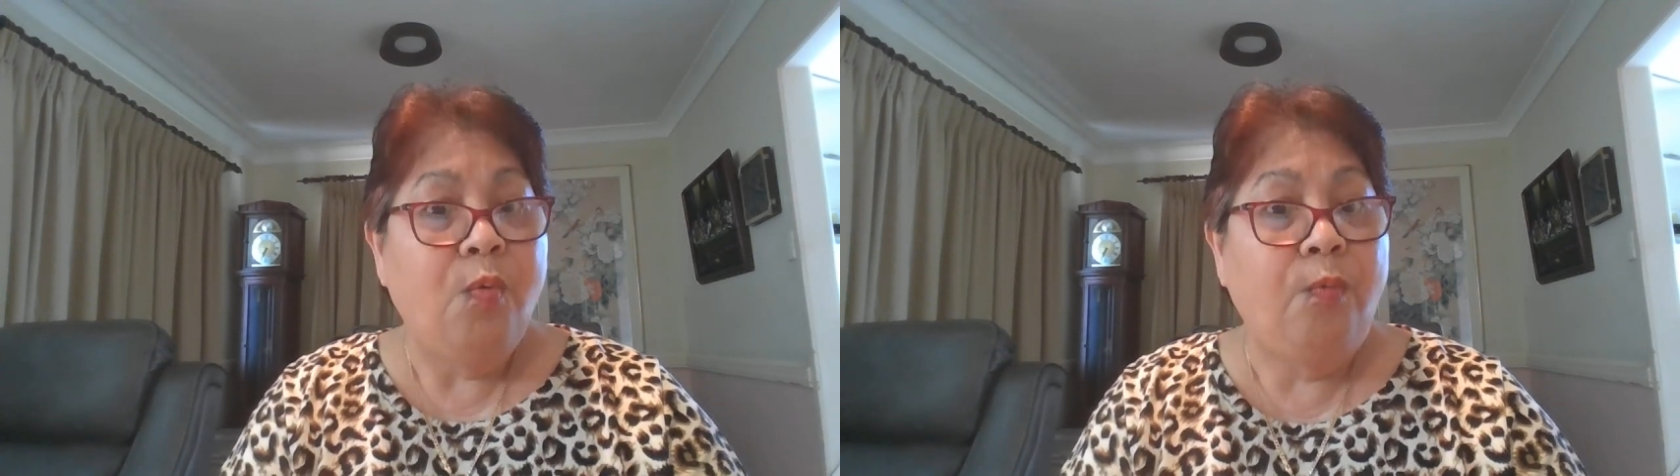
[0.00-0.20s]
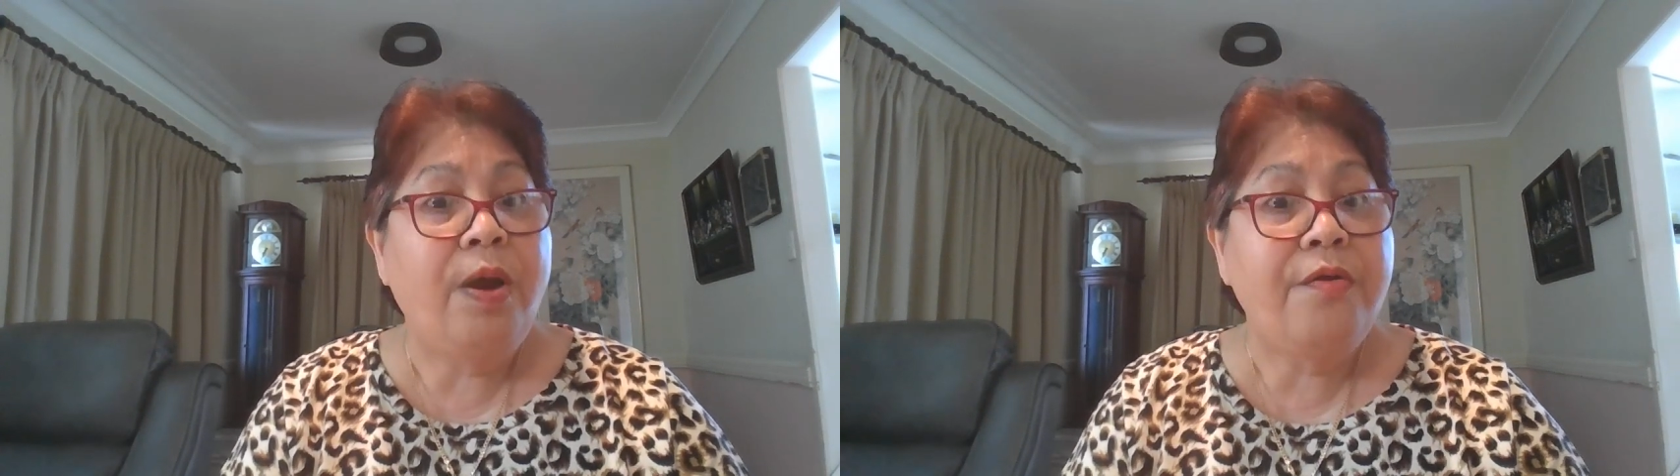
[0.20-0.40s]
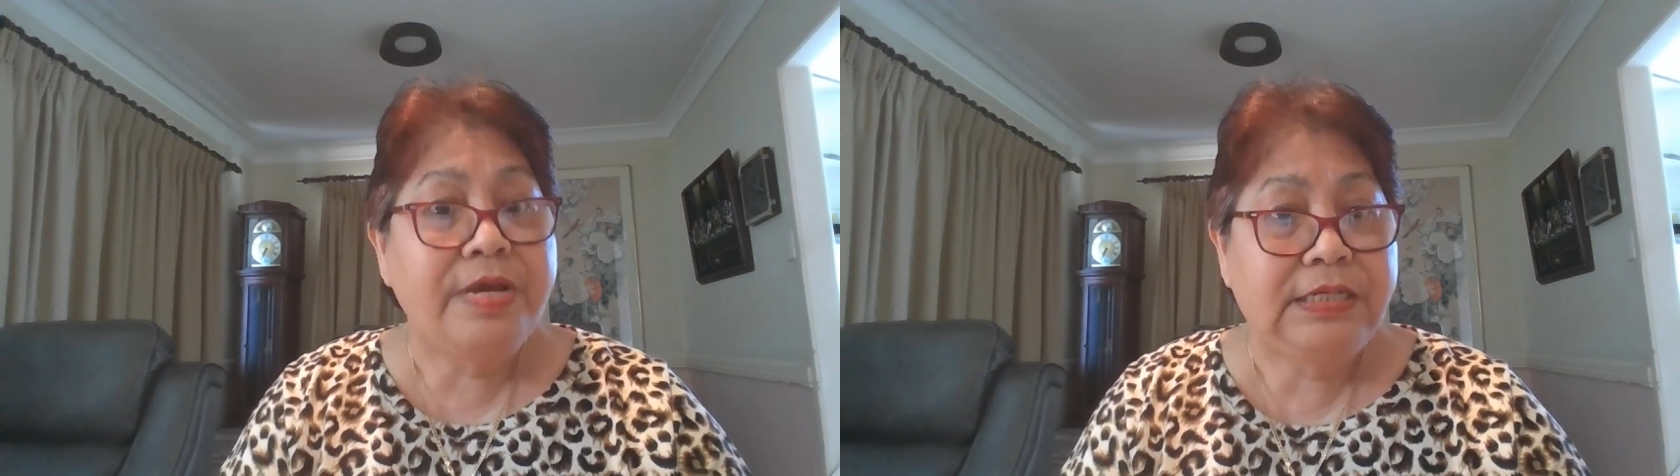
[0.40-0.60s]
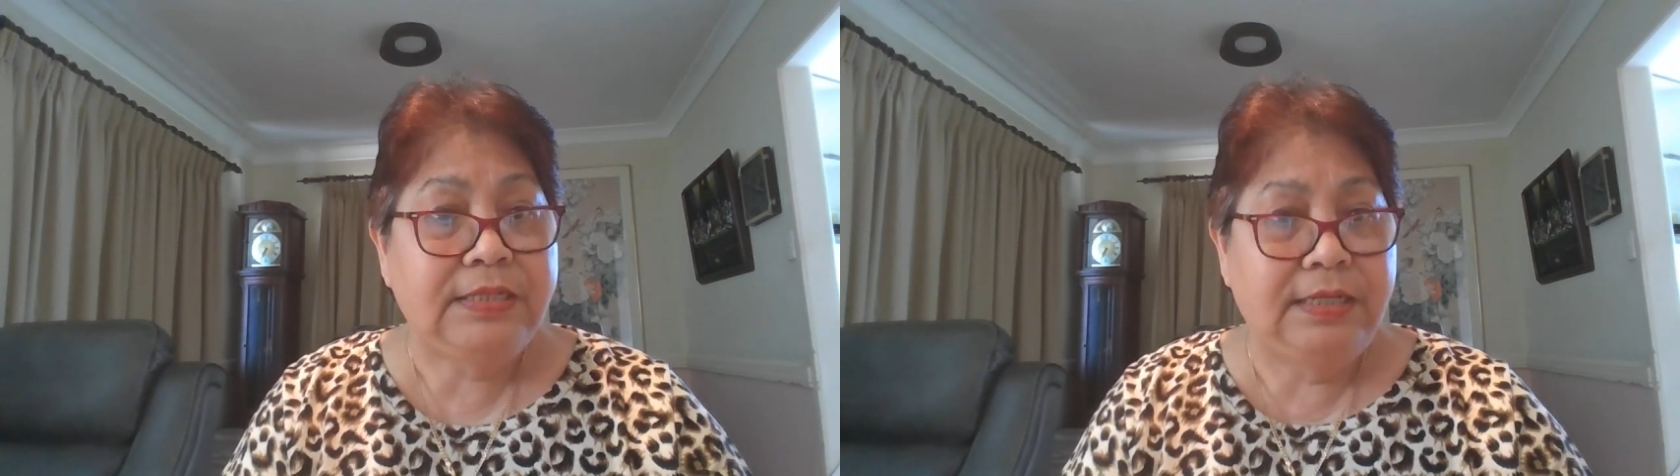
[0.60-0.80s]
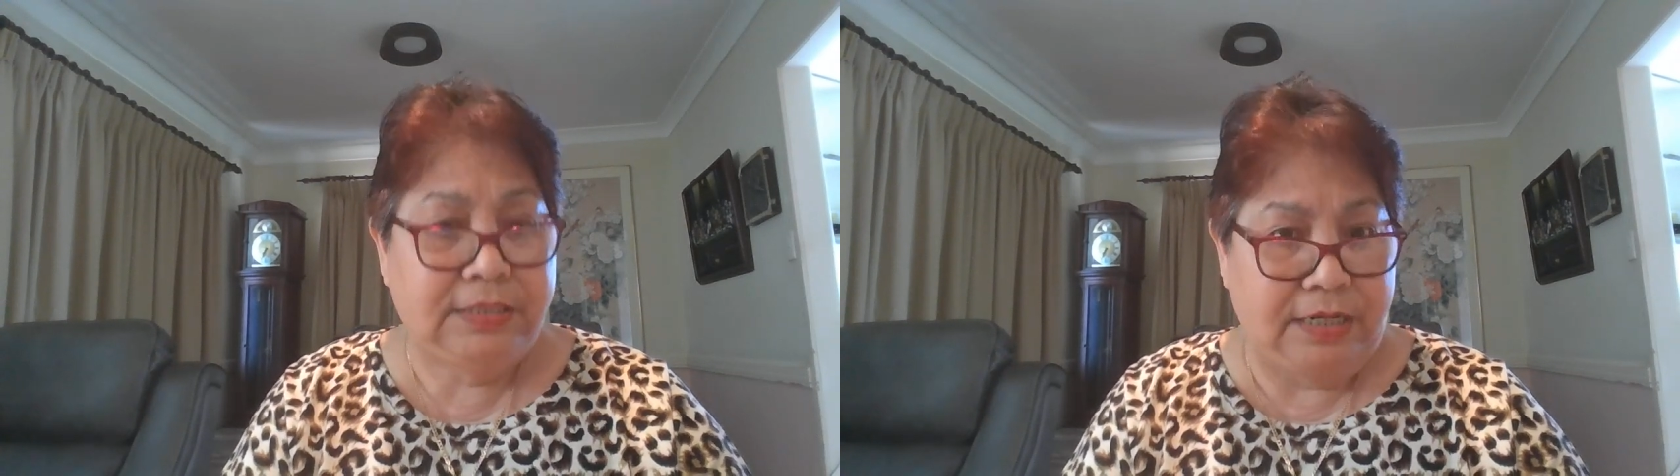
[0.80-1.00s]
where is
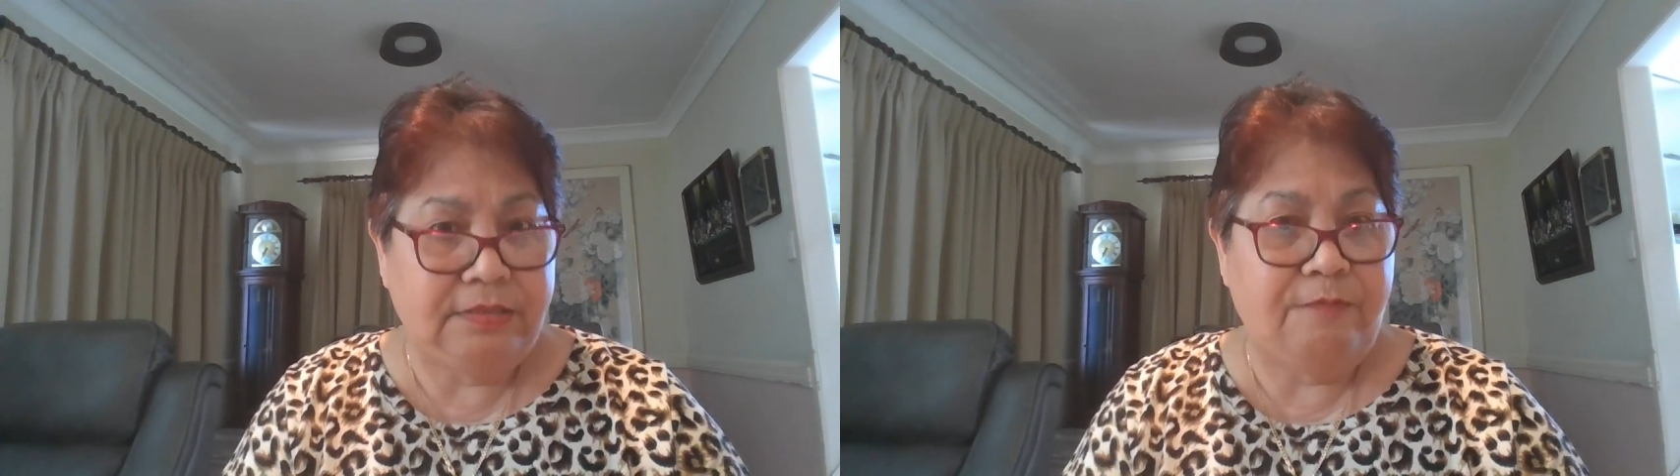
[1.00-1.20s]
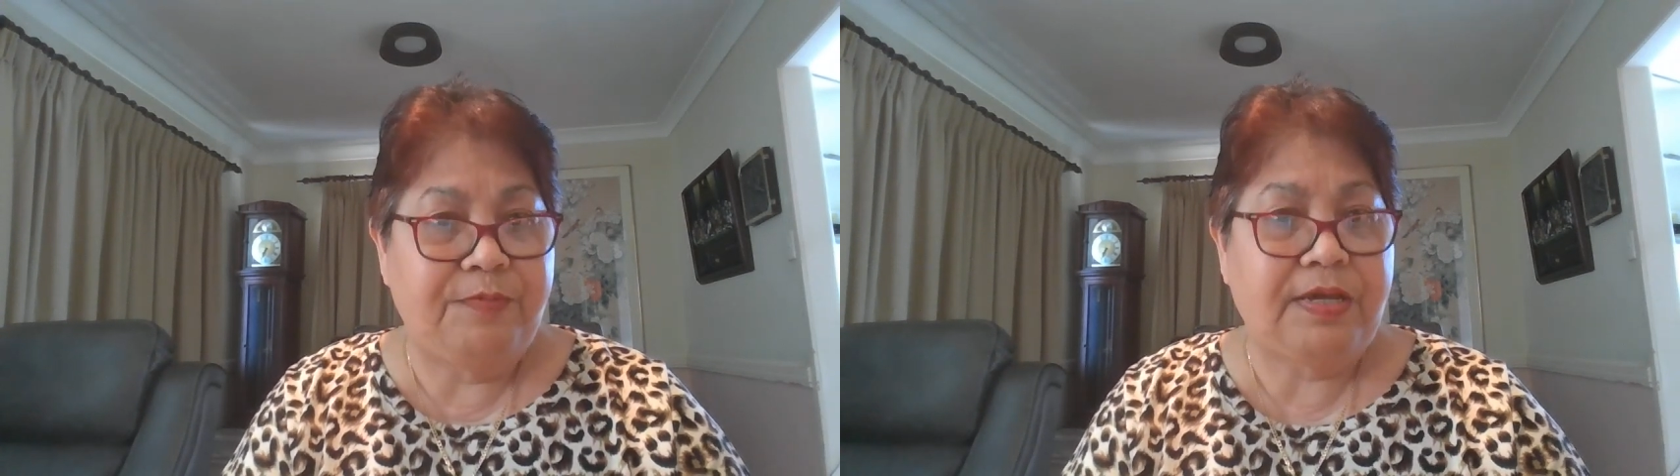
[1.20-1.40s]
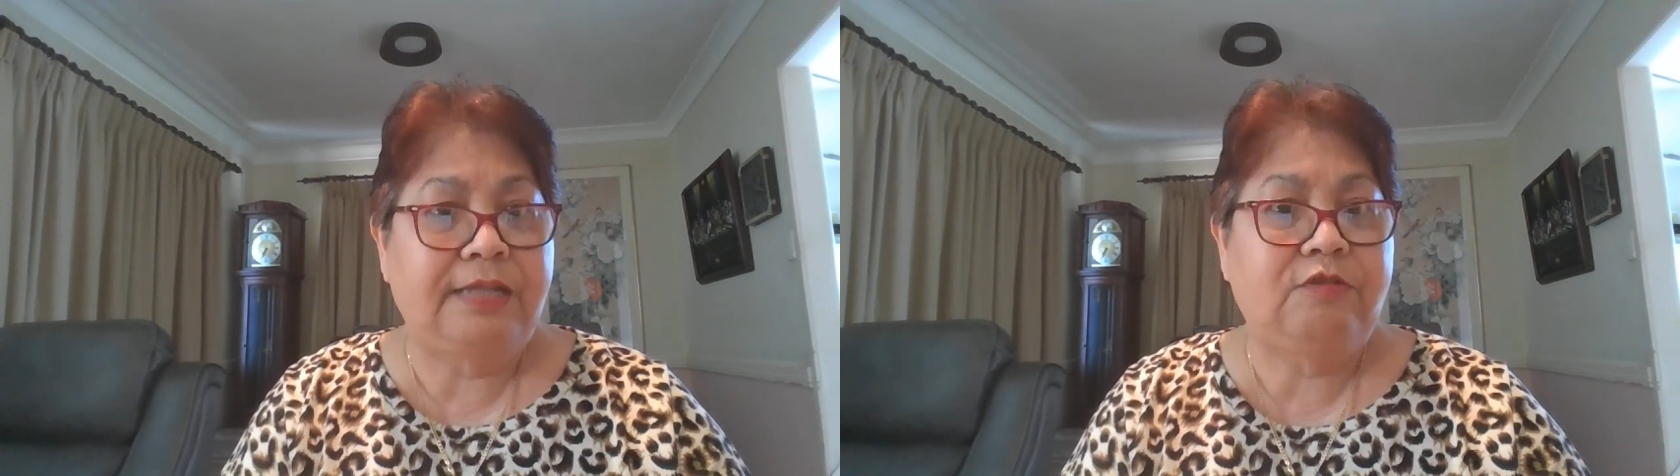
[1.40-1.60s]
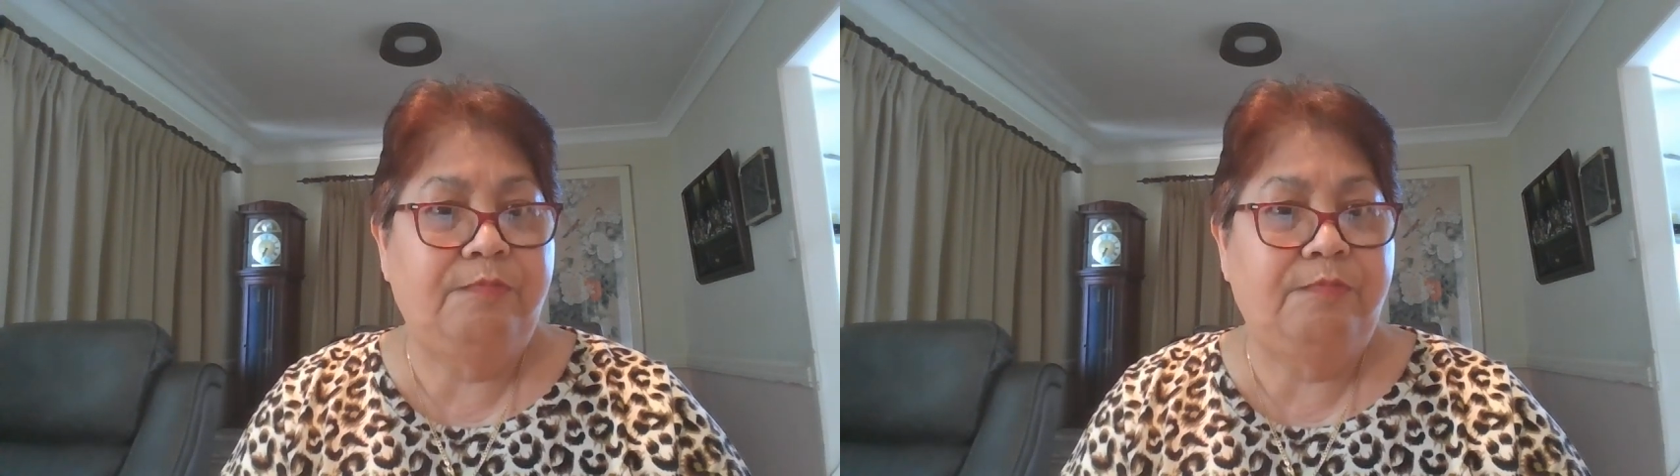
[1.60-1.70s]
the certificate